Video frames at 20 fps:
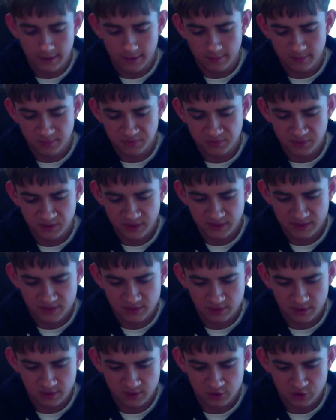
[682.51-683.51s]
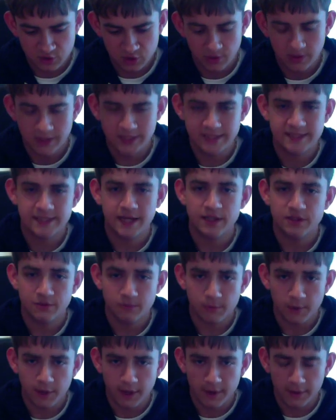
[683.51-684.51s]
before they start to show any signs of
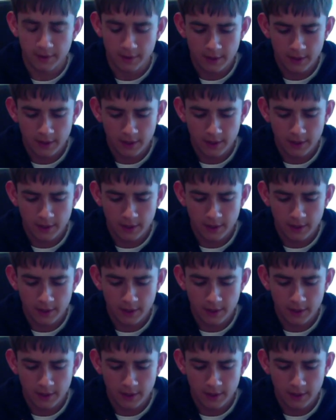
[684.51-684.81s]
wear.